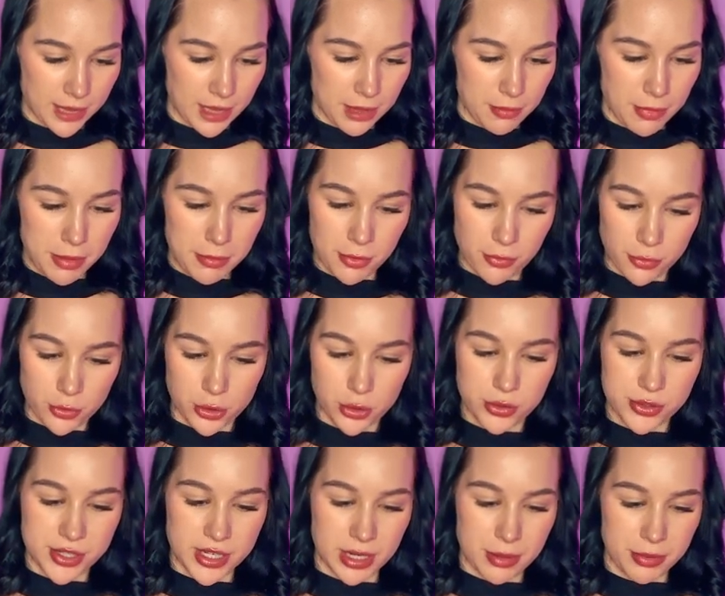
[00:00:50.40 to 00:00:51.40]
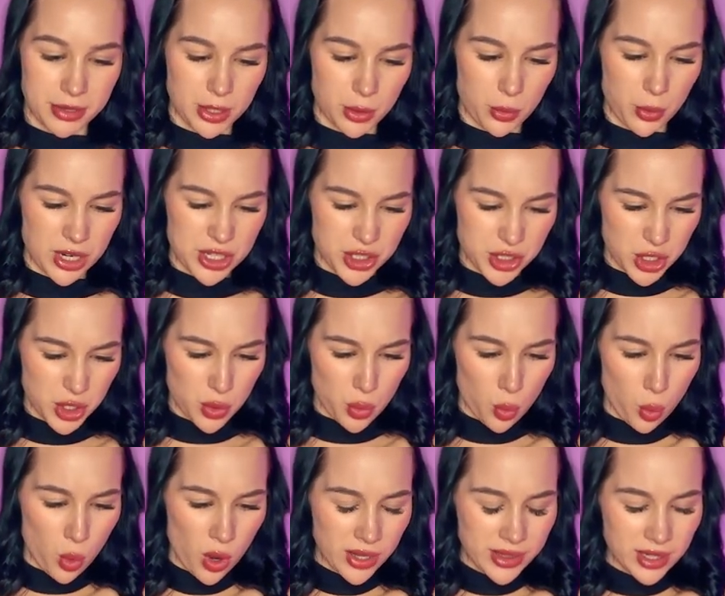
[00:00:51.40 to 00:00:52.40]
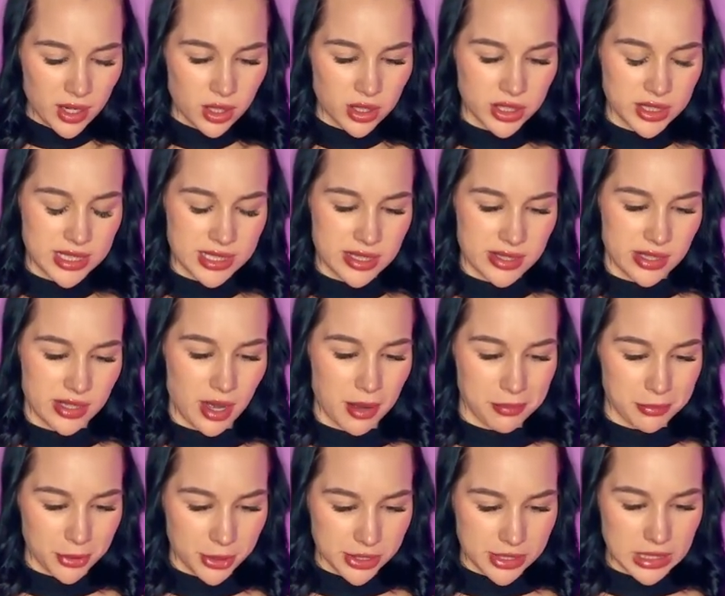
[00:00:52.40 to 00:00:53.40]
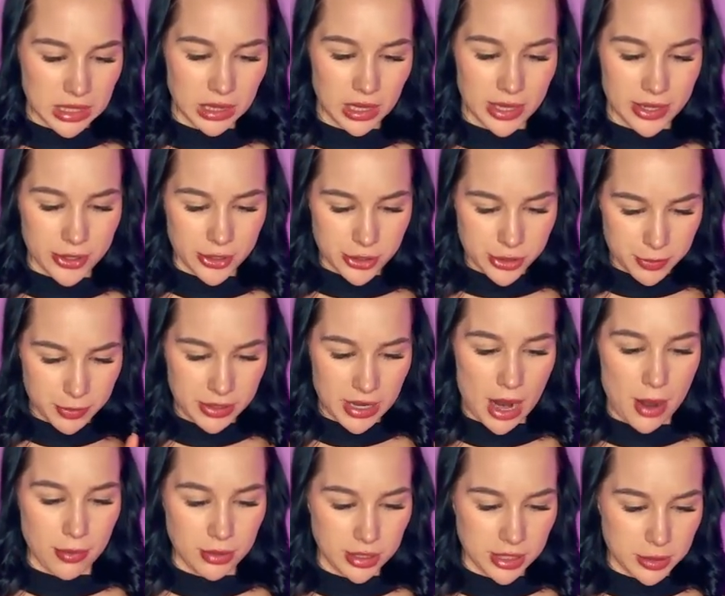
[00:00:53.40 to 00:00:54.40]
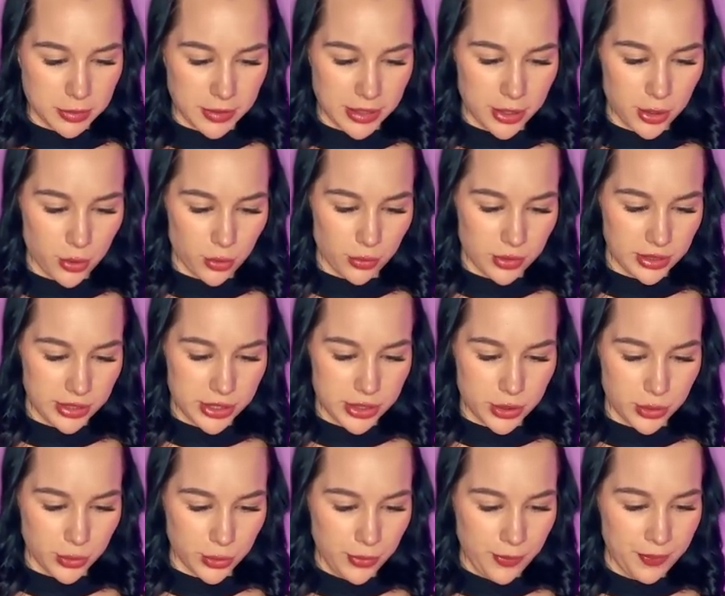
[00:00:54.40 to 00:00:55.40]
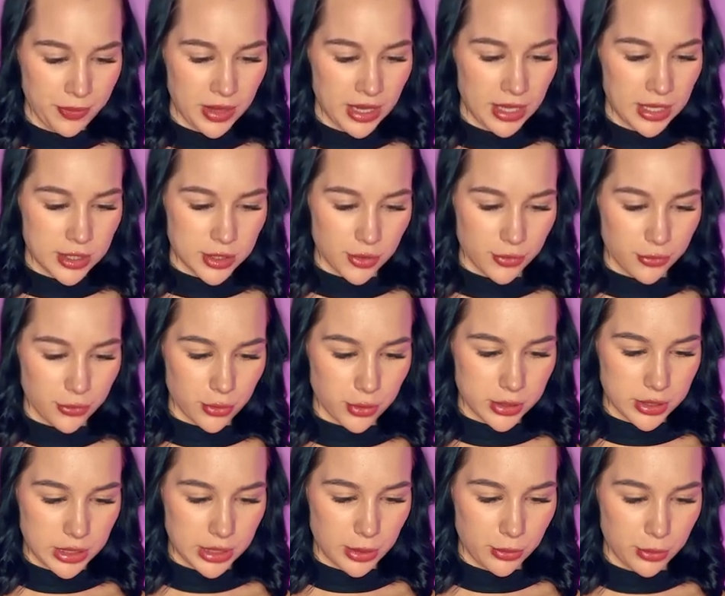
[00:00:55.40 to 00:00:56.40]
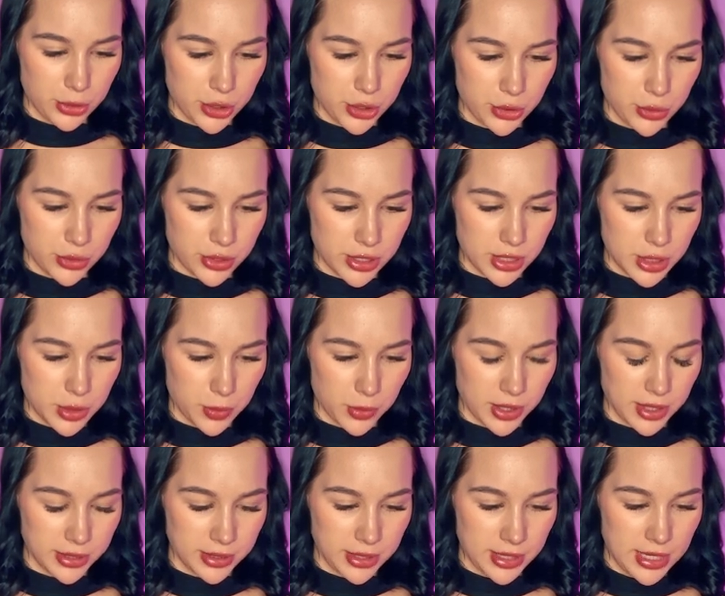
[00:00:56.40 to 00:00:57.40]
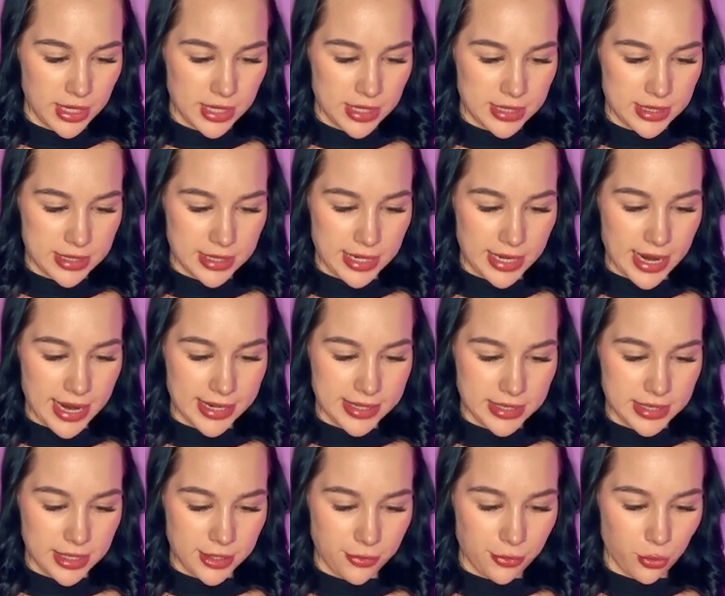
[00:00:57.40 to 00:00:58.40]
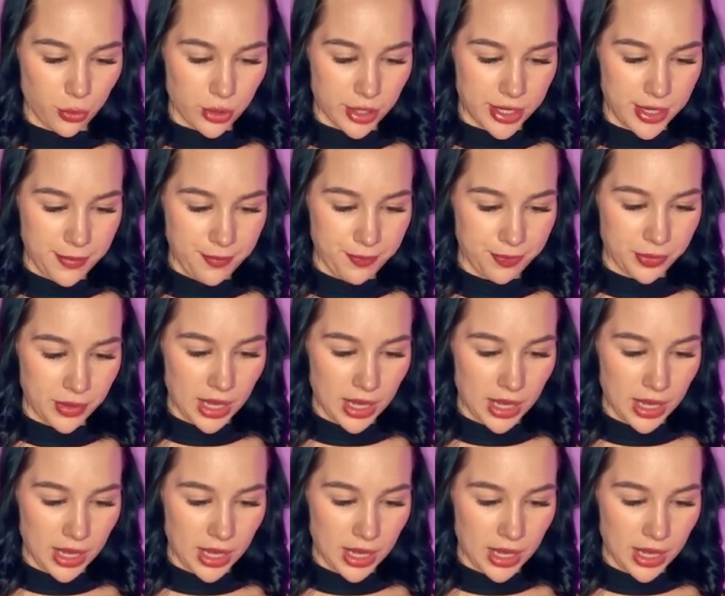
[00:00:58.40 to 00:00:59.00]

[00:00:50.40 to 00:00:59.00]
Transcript: And maybe for you it's gonna be the question, what are these numbers and letters? But I will explain you really soon. So firstly we choose this one, CAC40.